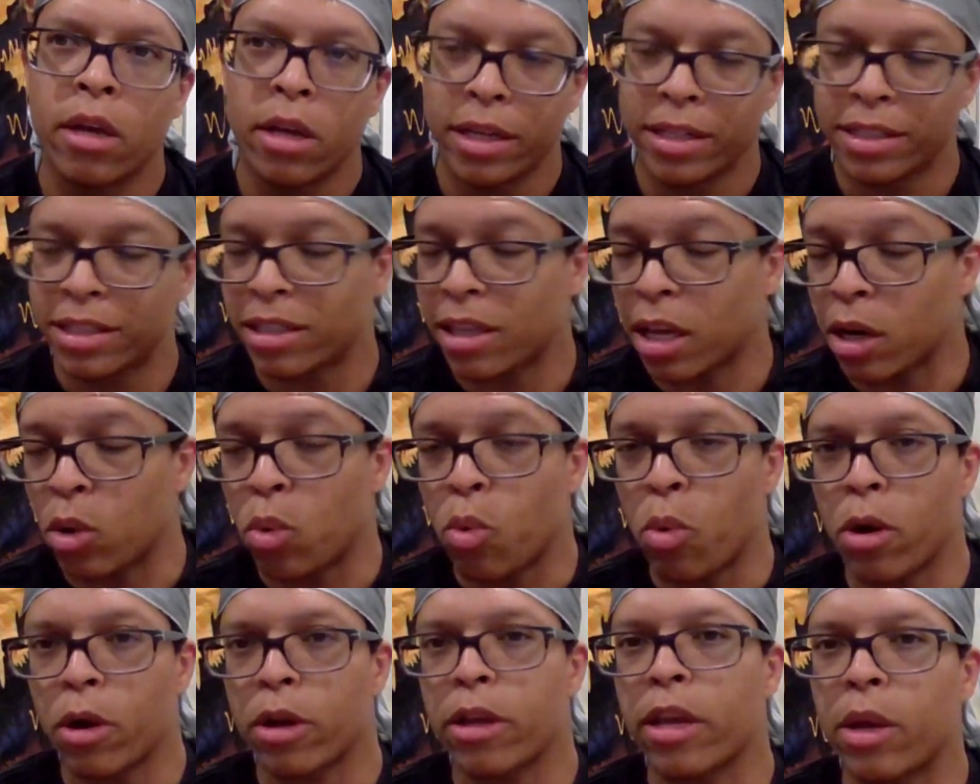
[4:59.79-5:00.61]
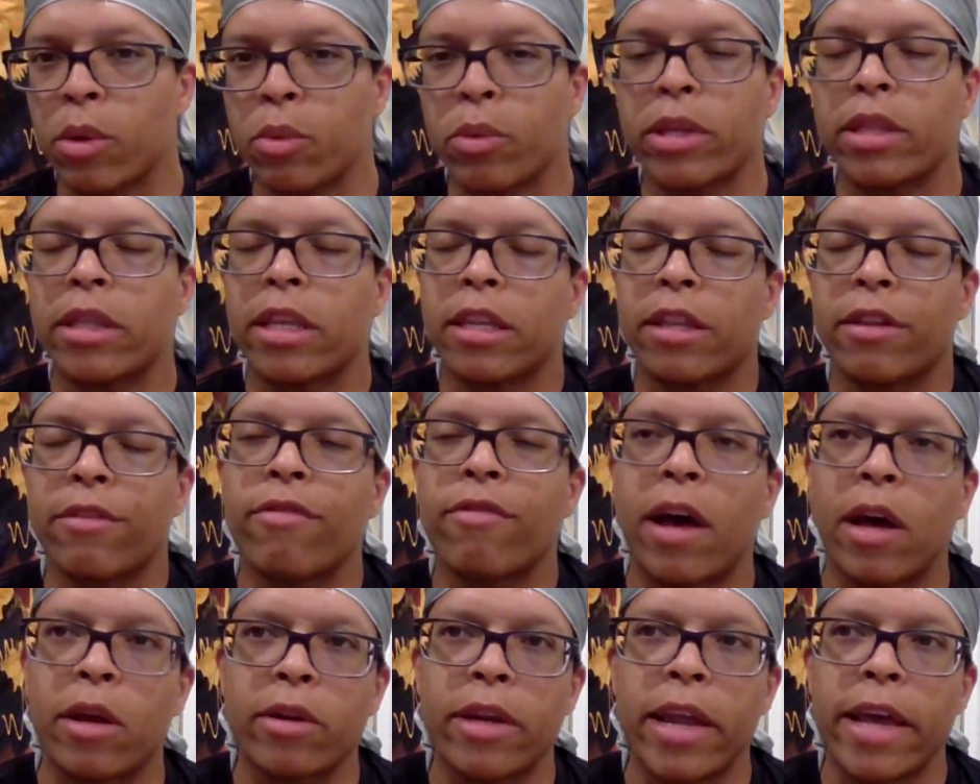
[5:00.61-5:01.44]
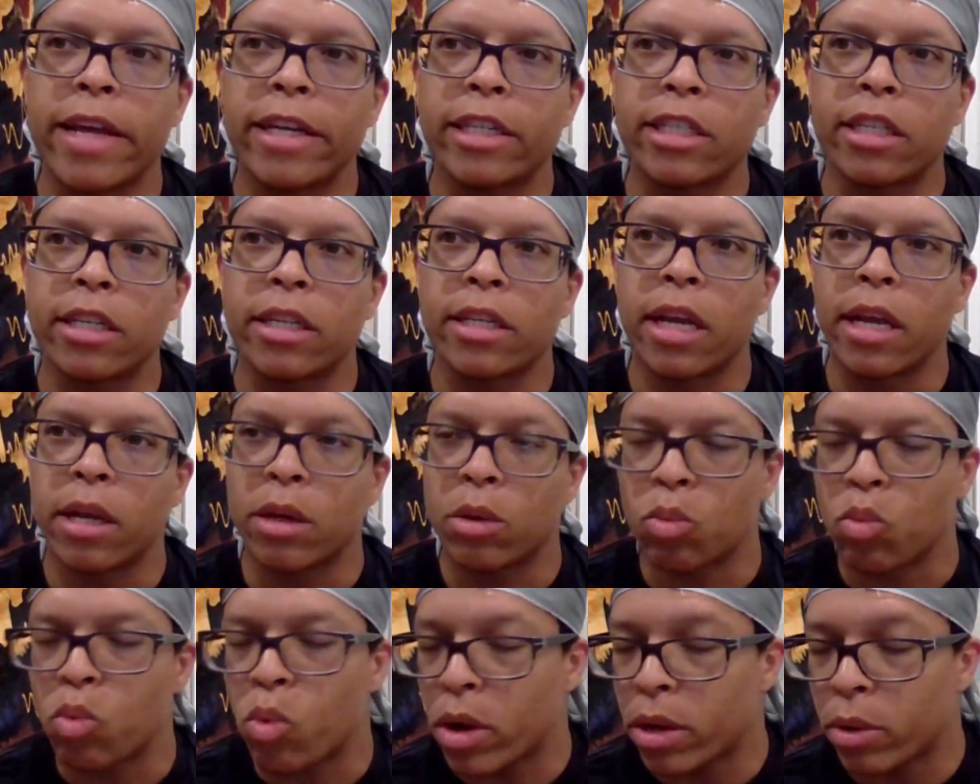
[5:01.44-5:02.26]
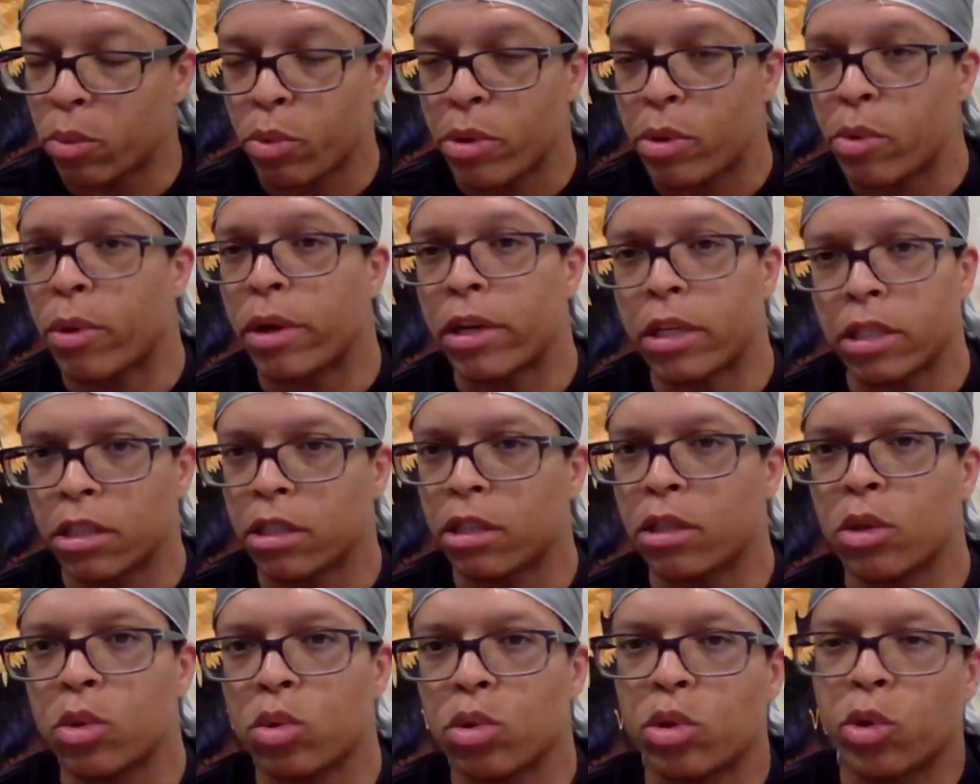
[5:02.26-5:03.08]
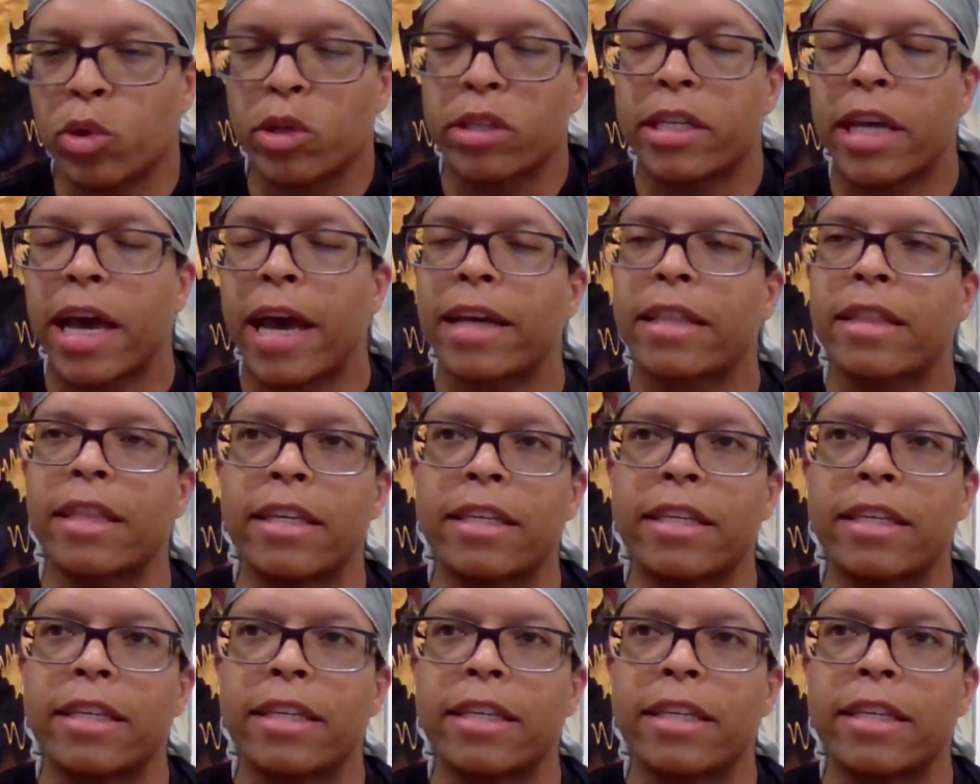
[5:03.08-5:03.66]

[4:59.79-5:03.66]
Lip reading: instead of working within the foundation and what we wanted to do to attack the